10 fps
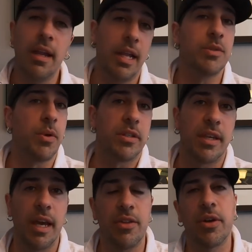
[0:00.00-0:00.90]
Let's work
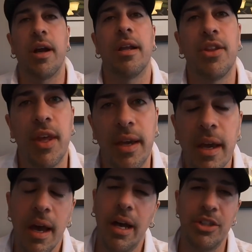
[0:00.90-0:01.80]
together kind of thing.
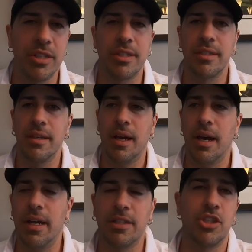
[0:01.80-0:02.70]
I just,
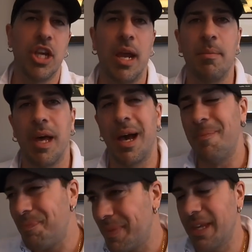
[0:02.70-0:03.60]
it's a shame that,